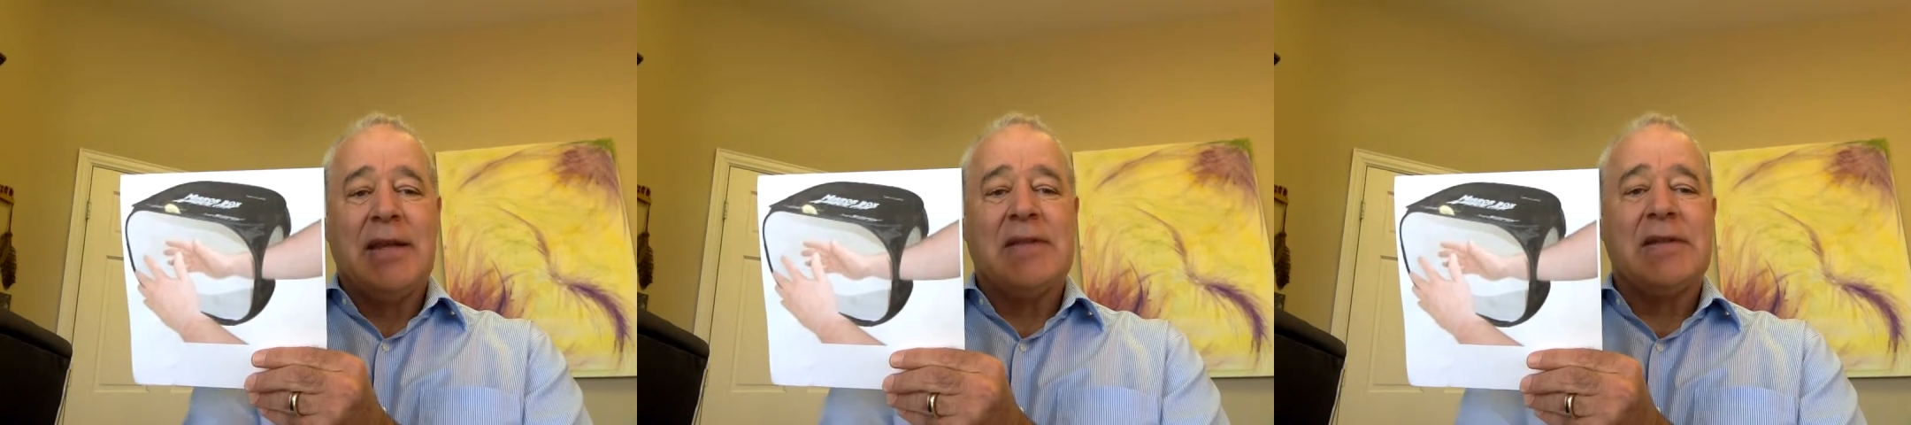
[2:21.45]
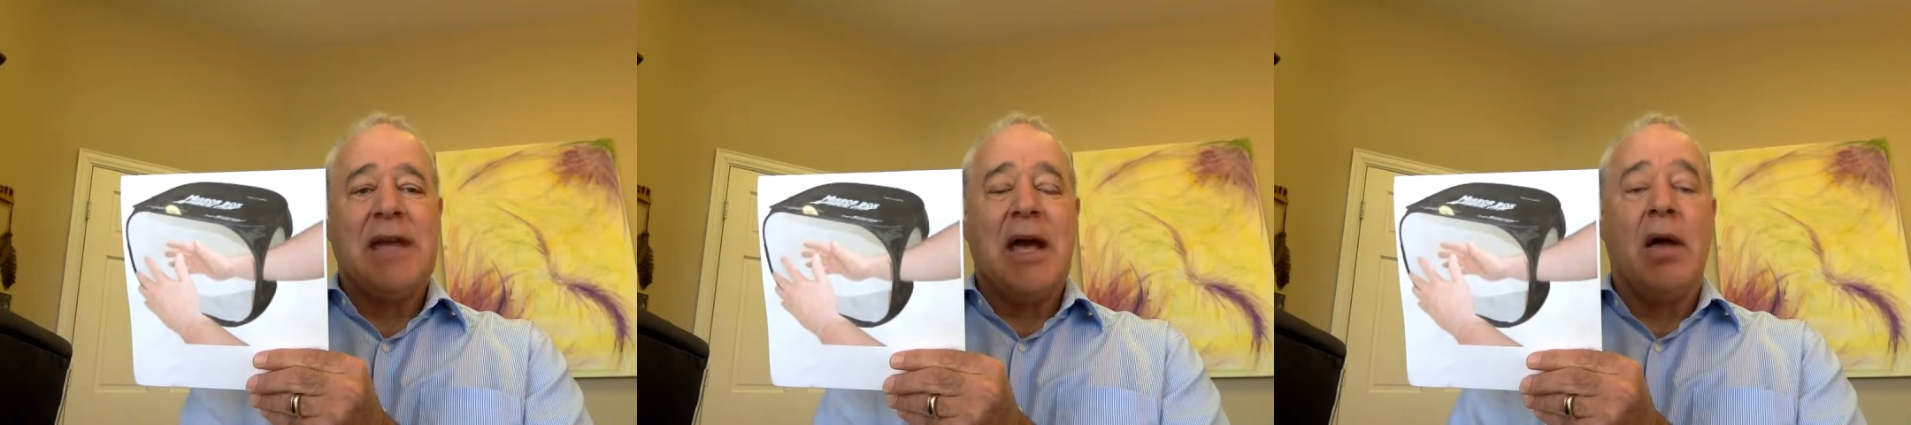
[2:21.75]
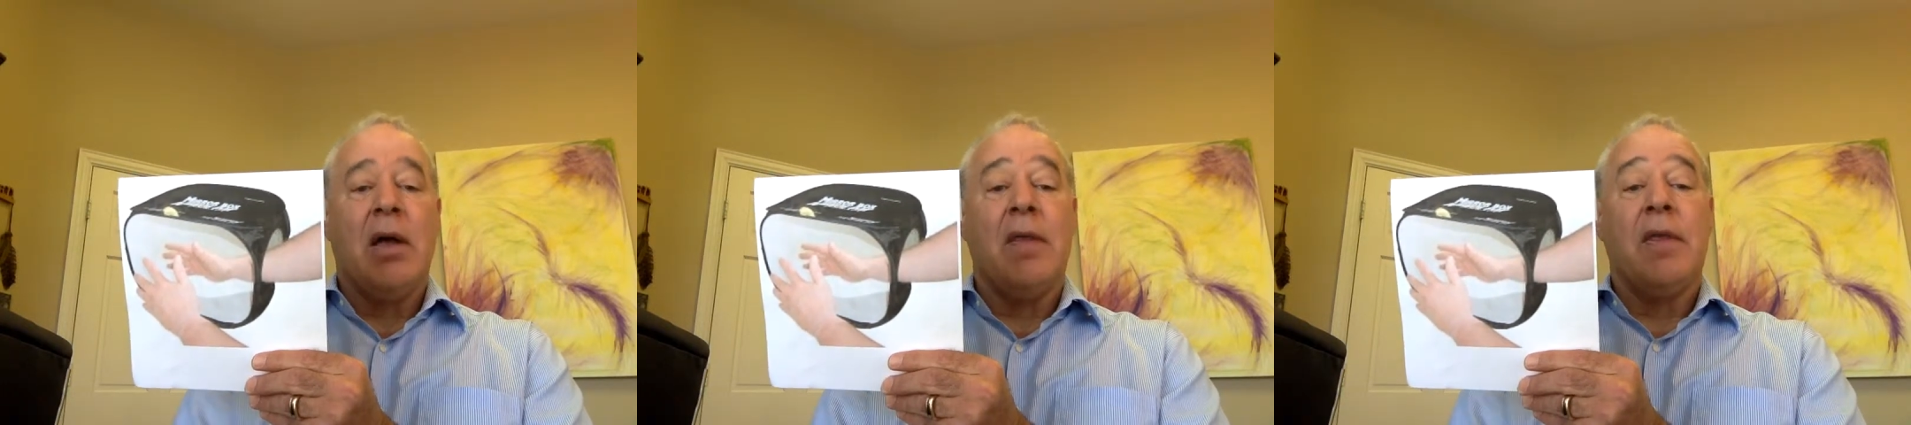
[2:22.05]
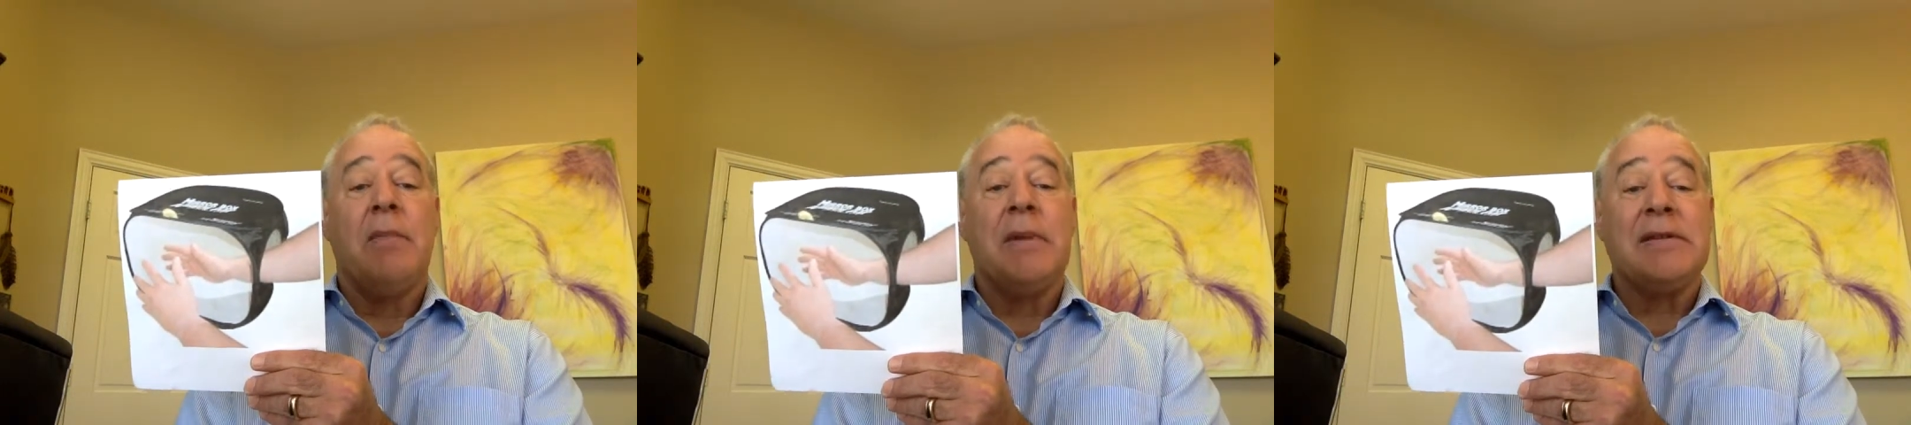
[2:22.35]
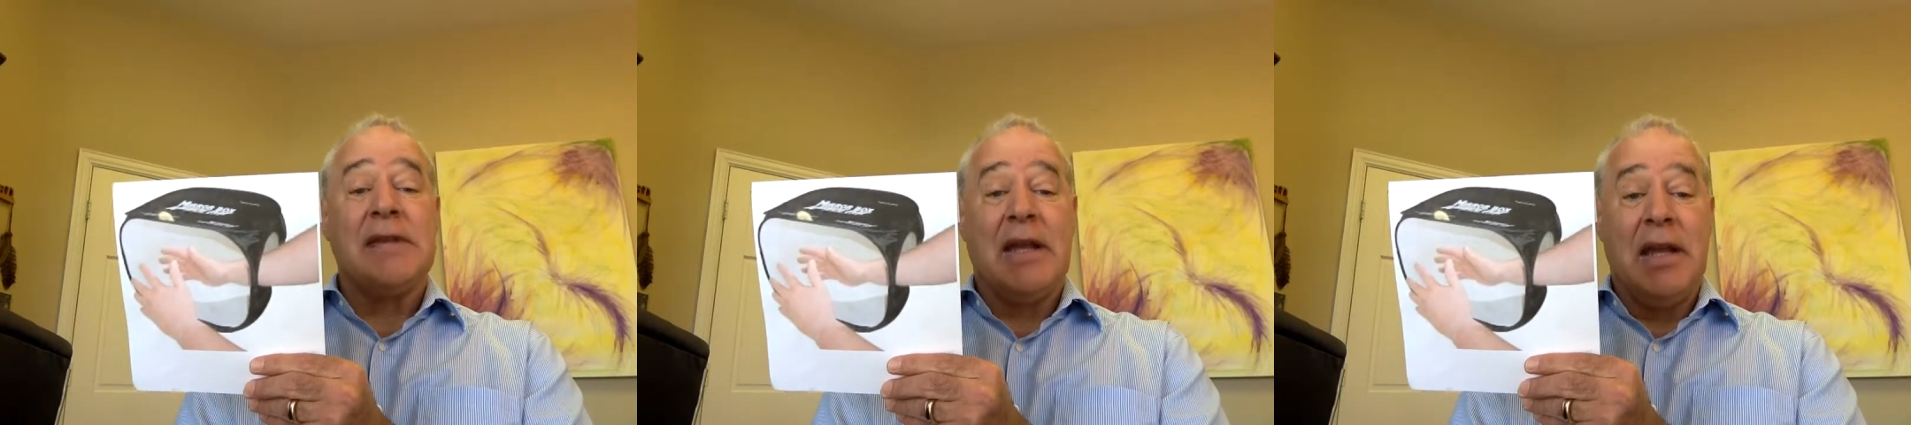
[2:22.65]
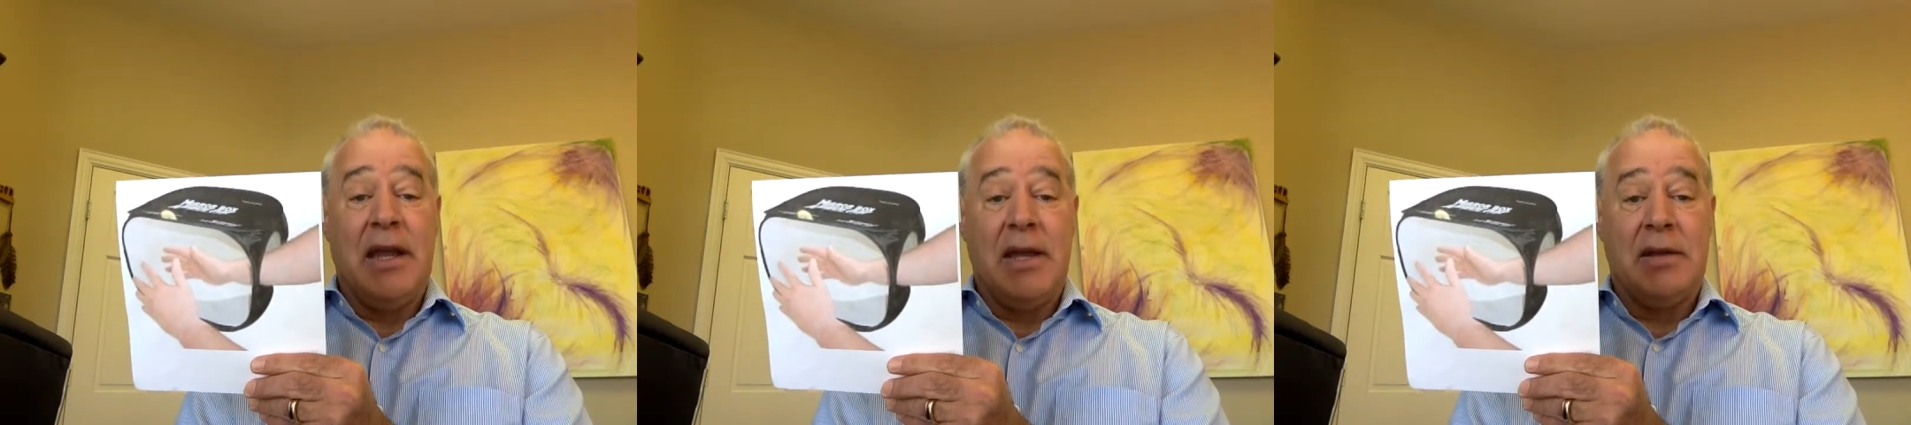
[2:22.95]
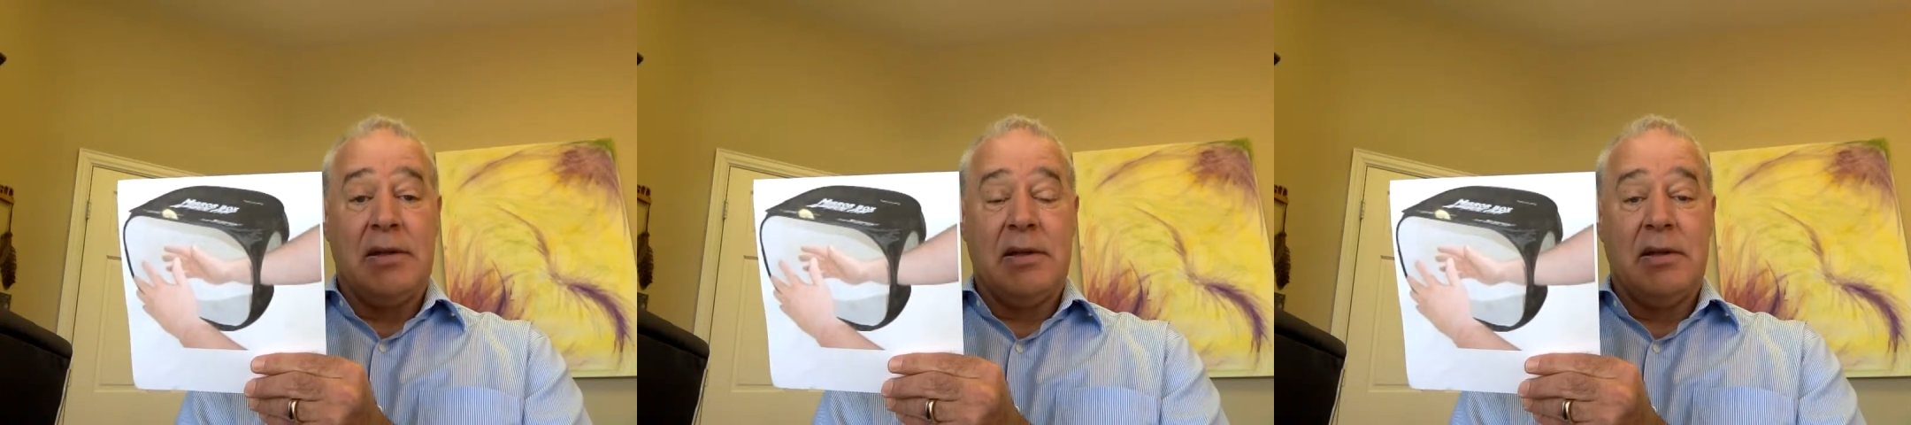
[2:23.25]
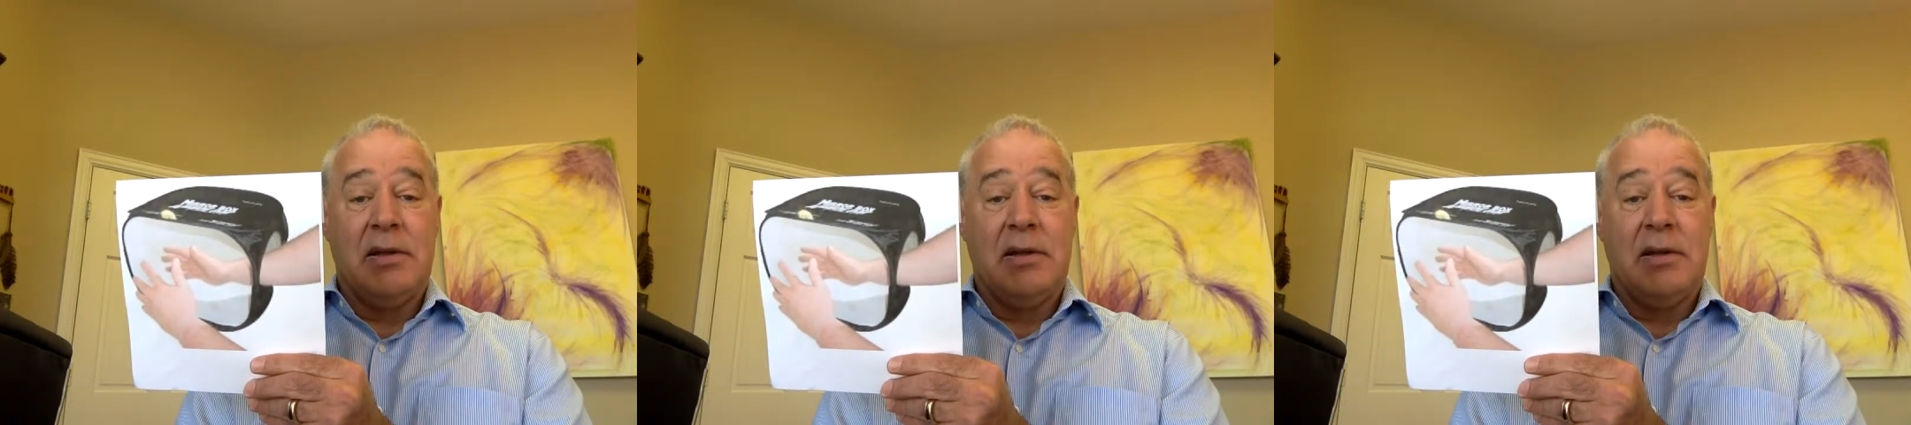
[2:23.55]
is now the missing hand.